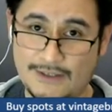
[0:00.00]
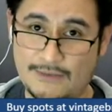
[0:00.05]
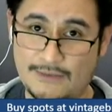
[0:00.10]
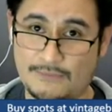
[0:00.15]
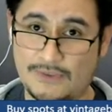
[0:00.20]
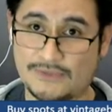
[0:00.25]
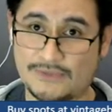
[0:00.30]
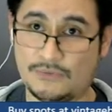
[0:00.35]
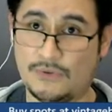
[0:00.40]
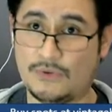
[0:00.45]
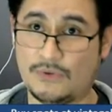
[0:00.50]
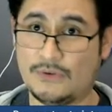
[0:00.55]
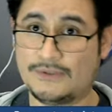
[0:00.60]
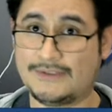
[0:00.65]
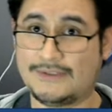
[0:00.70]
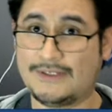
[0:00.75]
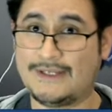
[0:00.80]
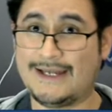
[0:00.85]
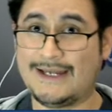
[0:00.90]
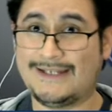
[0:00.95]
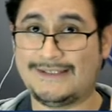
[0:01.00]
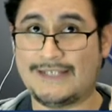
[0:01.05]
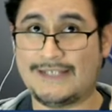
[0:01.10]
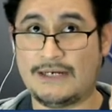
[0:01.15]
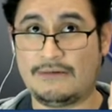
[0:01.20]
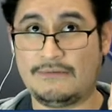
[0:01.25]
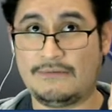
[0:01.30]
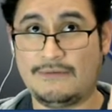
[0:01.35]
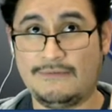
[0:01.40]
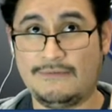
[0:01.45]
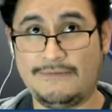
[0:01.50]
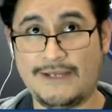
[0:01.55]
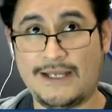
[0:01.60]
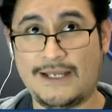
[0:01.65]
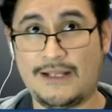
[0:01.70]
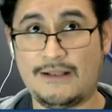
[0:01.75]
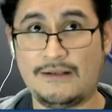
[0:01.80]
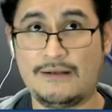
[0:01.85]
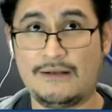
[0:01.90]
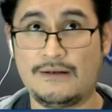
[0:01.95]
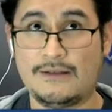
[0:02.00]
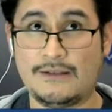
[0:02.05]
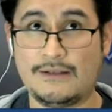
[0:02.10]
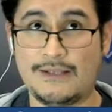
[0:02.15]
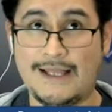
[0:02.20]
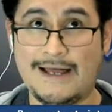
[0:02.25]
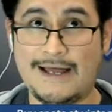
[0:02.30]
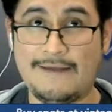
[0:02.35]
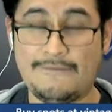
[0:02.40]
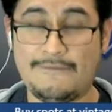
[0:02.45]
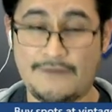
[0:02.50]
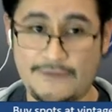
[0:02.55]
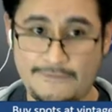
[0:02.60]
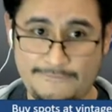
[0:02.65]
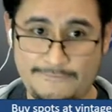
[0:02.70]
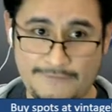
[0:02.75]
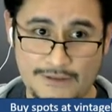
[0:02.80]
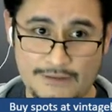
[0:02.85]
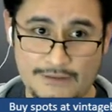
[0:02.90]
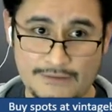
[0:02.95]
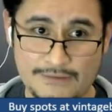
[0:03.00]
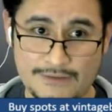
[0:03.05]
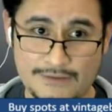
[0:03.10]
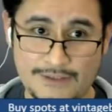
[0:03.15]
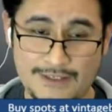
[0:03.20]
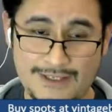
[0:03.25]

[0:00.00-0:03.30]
because we're going to get Darren Rovell live on the phone,